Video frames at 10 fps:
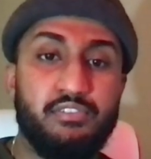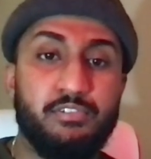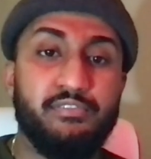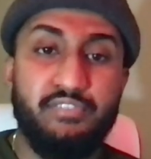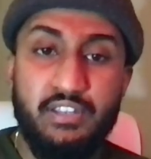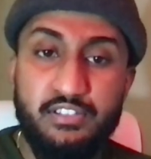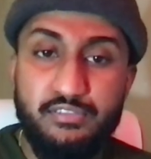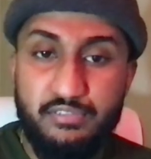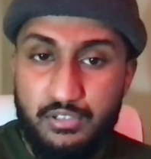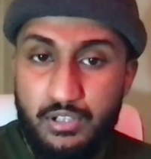to avenge
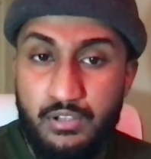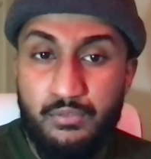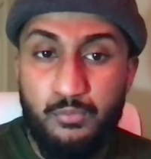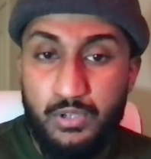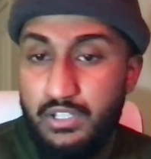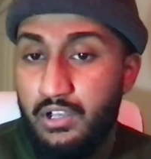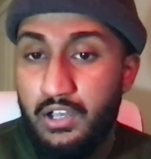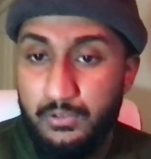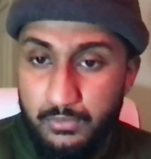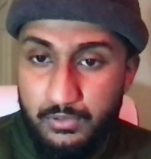for God what
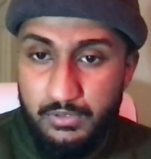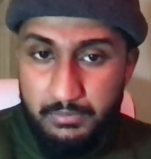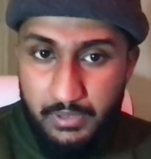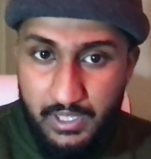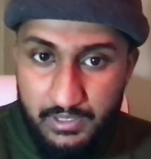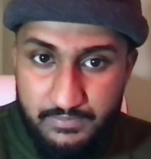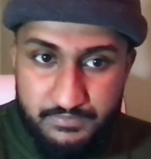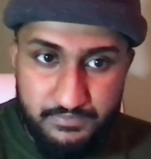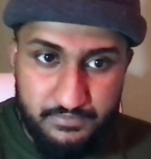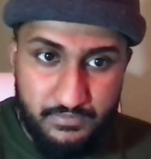God will repay.
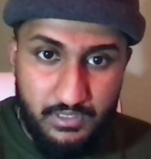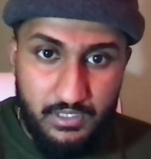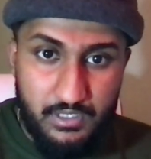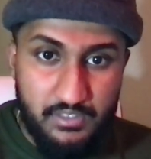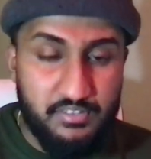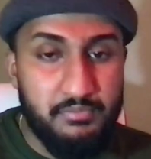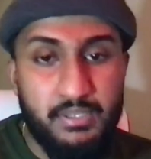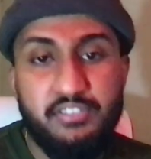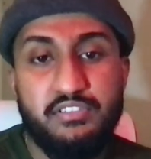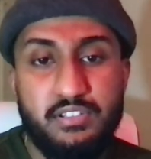This is
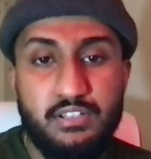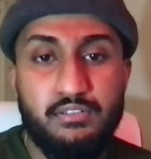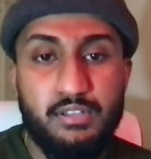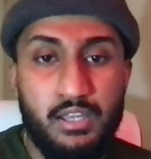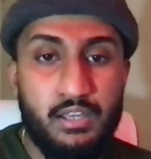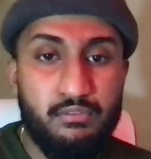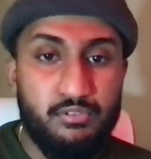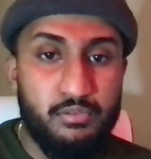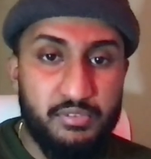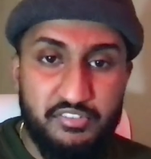mentioned in uh,
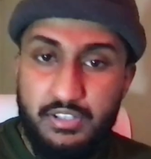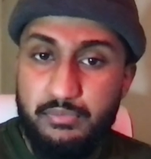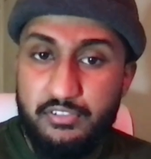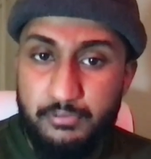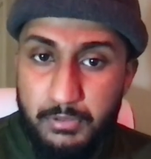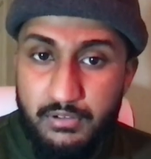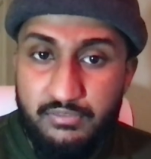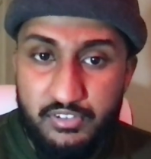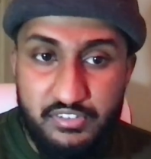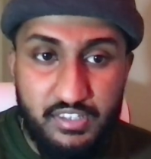Romans chapter 12,
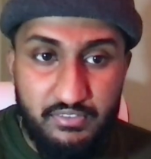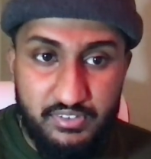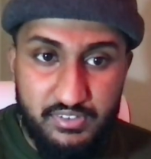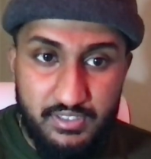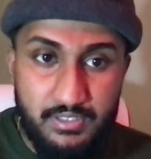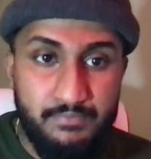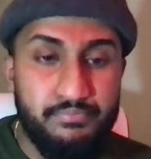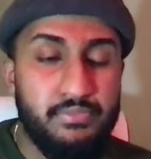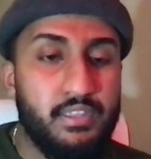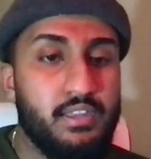verse 17.
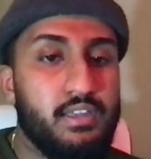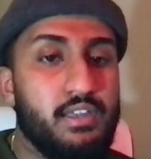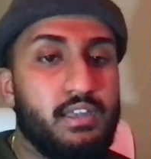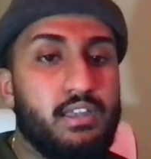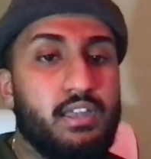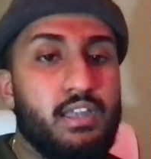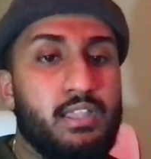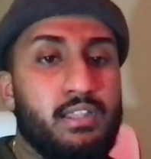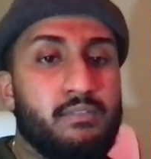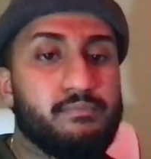
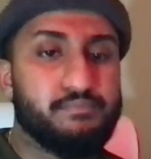And